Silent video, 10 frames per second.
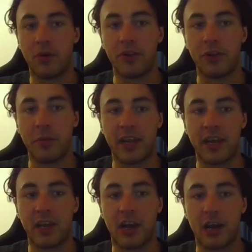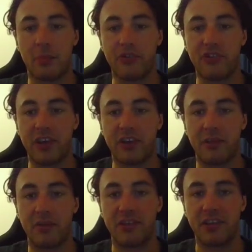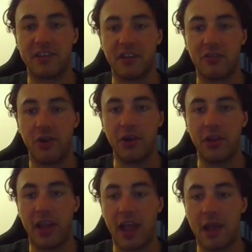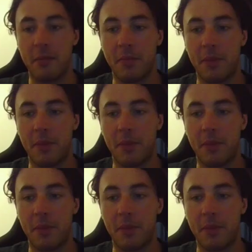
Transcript: only am I getting kind of pushed in because I'm versing a Syndra early game,